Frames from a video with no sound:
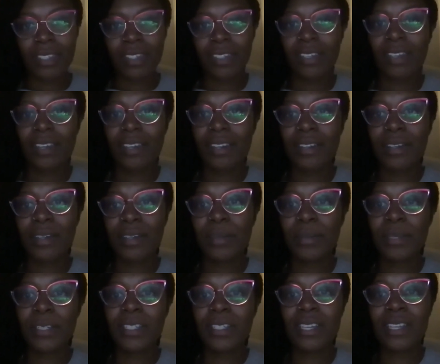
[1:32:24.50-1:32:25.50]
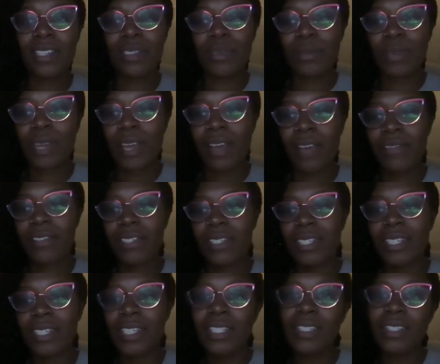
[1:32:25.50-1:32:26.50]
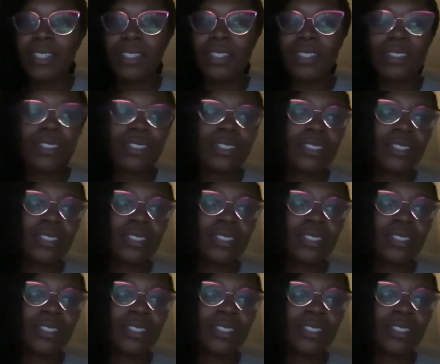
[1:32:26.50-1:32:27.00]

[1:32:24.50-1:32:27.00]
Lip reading: And next we have Yanina.